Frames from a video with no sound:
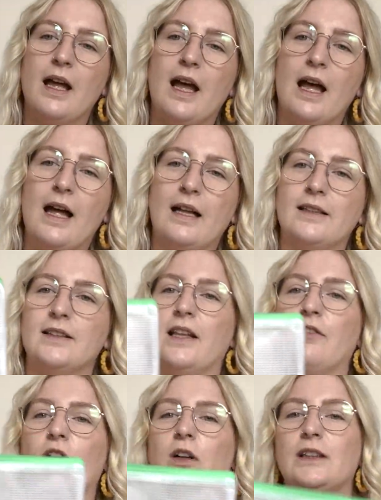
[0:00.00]
And
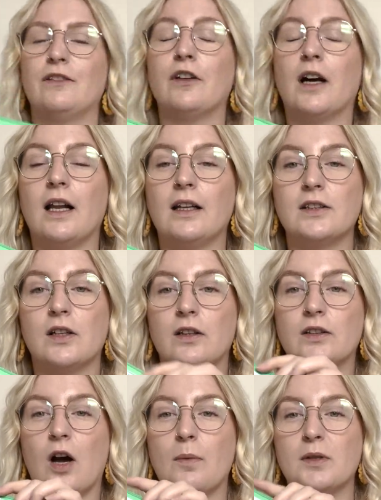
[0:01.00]
they've got different colours on the
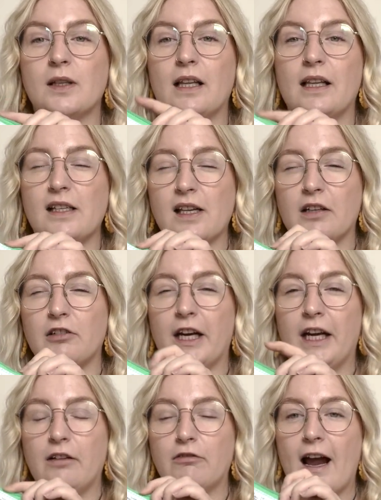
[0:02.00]
top, so I think there's like
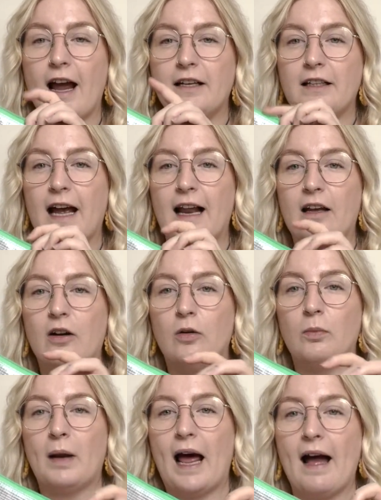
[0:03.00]
green, red, yellow,
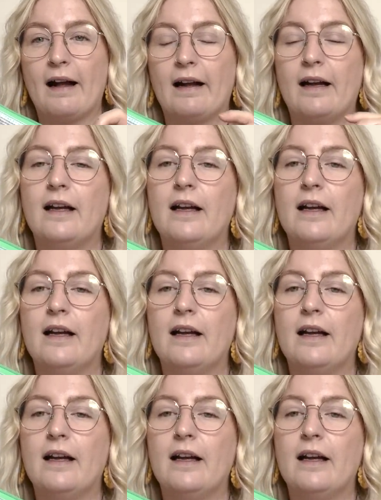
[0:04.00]
black,